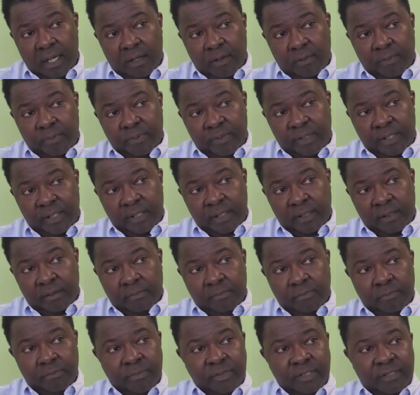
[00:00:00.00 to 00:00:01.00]
helping
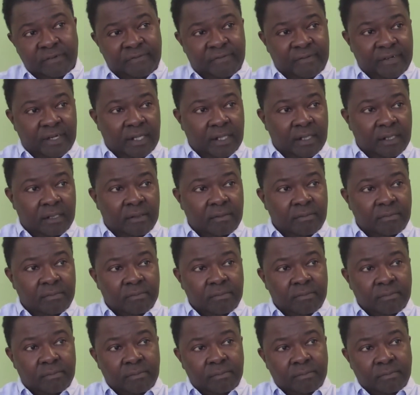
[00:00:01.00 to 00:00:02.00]
them develop
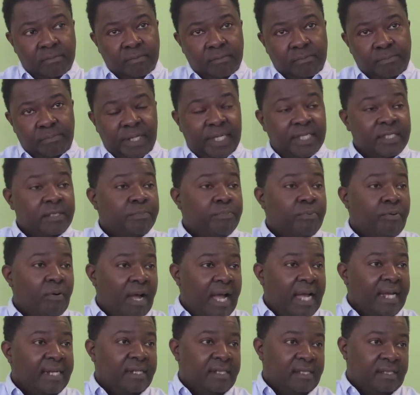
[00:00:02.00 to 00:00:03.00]
best
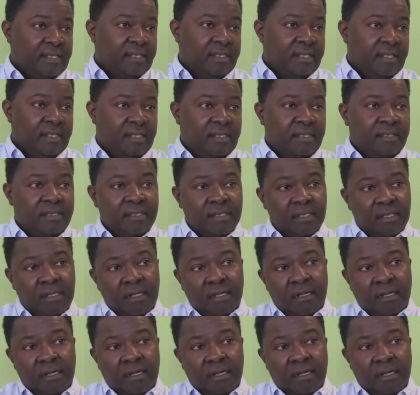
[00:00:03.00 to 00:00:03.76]
practices